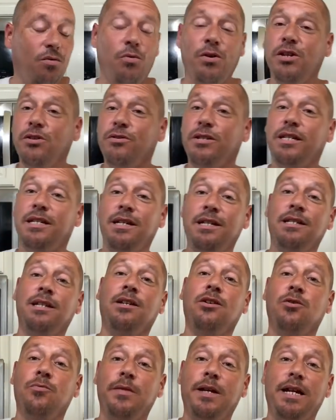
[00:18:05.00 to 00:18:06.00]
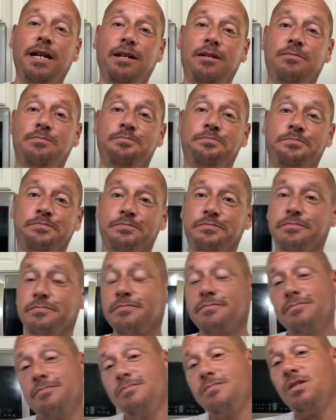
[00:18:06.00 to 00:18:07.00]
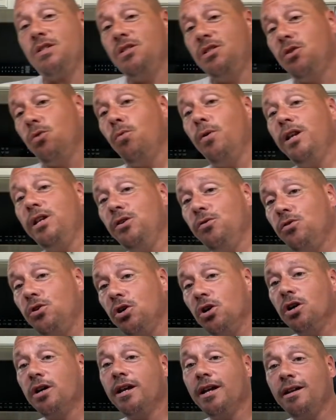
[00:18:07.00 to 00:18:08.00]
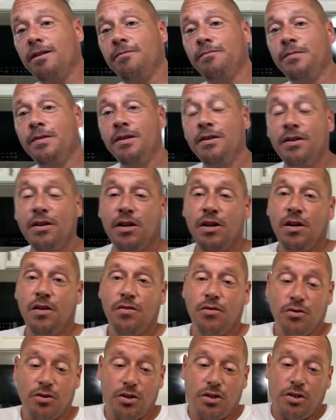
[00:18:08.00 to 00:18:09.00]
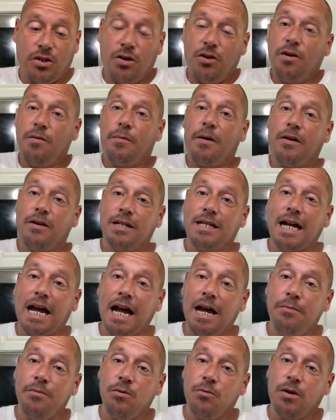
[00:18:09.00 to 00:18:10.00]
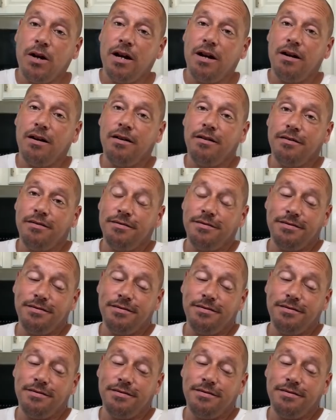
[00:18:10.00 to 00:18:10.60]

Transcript: when you season your meat to when you cook it, there's a certain amount of time to where